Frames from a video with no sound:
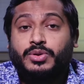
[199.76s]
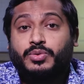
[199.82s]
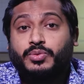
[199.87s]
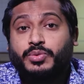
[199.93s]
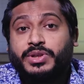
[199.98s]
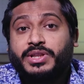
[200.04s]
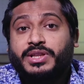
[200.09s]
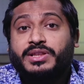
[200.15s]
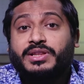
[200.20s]

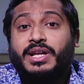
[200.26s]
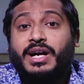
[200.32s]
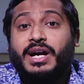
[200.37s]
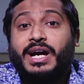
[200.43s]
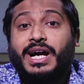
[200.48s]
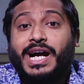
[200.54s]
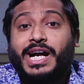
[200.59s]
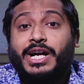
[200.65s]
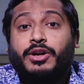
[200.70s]
with the
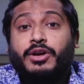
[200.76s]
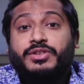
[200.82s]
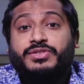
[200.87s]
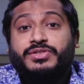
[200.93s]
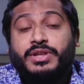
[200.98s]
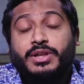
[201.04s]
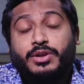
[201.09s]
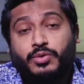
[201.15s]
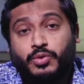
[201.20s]

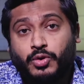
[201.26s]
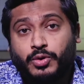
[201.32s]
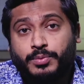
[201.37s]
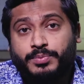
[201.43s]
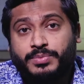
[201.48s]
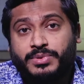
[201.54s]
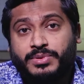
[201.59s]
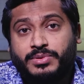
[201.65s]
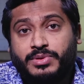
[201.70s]
hydroxyl group
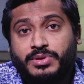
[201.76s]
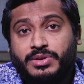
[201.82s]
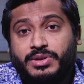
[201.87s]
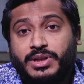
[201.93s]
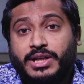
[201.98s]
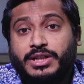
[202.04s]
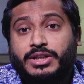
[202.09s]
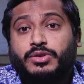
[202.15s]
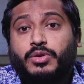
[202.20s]

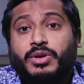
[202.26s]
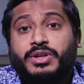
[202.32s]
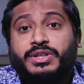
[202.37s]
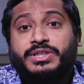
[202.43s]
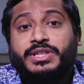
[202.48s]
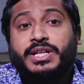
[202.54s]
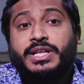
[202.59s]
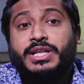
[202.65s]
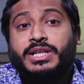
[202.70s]
that
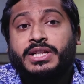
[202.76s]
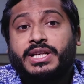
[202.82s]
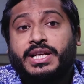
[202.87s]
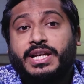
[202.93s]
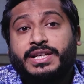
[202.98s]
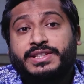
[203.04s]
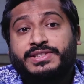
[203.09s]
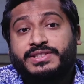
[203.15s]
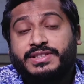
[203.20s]
contains
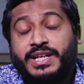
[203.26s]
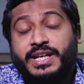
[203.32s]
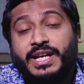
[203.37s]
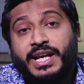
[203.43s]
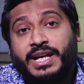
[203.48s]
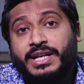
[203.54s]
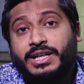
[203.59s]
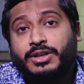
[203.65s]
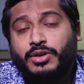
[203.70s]
a
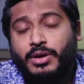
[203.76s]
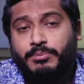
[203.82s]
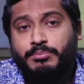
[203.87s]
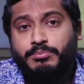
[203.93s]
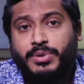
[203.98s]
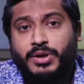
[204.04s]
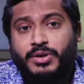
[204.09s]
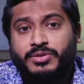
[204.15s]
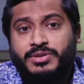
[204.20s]
second
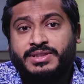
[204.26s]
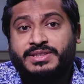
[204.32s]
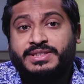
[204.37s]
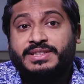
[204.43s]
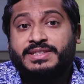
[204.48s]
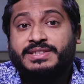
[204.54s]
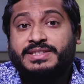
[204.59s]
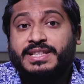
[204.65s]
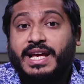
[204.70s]
compound, which
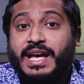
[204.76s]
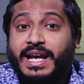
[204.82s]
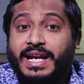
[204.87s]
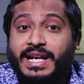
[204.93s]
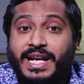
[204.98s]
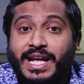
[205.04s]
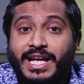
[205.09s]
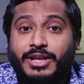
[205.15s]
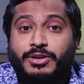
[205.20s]
is
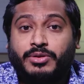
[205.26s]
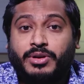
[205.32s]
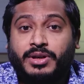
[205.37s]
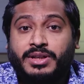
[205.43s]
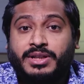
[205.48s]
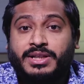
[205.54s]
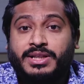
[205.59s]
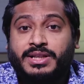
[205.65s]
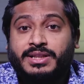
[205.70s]

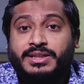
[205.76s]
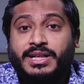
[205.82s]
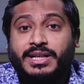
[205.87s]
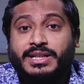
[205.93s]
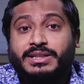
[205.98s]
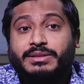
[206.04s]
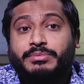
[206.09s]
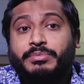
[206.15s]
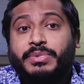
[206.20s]
aglycon,
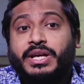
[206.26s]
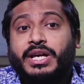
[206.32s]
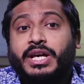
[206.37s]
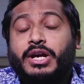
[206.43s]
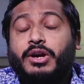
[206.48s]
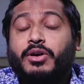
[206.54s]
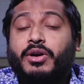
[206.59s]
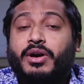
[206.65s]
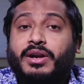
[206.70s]
that
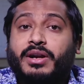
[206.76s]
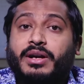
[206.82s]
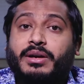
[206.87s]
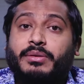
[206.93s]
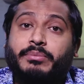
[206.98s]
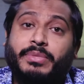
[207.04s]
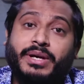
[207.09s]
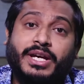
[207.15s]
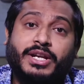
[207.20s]
may or
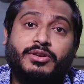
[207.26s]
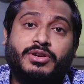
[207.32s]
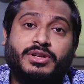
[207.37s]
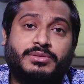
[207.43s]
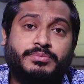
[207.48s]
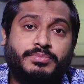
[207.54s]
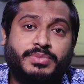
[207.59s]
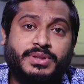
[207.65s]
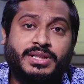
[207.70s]
may
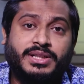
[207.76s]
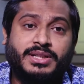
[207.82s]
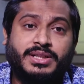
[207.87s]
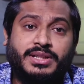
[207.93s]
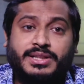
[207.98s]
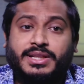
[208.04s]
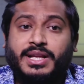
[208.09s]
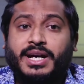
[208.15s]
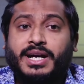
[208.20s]
not be
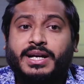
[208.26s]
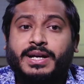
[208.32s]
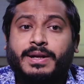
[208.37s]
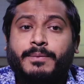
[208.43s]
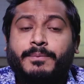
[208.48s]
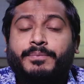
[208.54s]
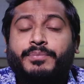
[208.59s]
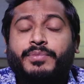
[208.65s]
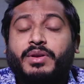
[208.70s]
the
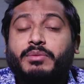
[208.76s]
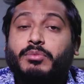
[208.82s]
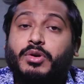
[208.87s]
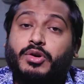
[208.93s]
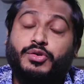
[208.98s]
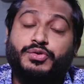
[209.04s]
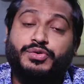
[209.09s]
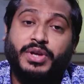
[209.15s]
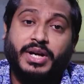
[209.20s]

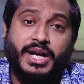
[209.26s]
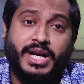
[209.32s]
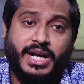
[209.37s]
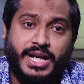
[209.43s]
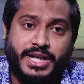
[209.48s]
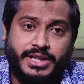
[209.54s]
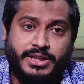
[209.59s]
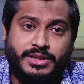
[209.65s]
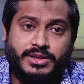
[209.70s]

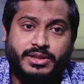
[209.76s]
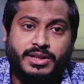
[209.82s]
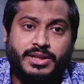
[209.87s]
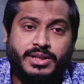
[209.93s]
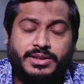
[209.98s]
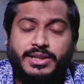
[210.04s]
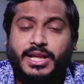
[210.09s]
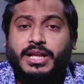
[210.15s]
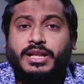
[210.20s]
monosaccharide.
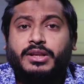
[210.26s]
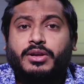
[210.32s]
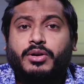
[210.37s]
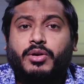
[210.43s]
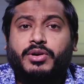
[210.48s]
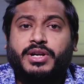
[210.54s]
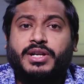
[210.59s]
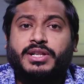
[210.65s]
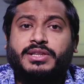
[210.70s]
Then
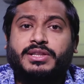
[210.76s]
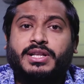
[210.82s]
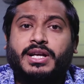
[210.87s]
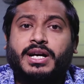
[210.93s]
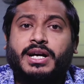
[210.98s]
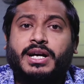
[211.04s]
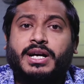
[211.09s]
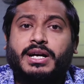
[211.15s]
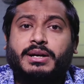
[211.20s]
what are
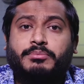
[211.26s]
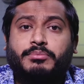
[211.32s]
the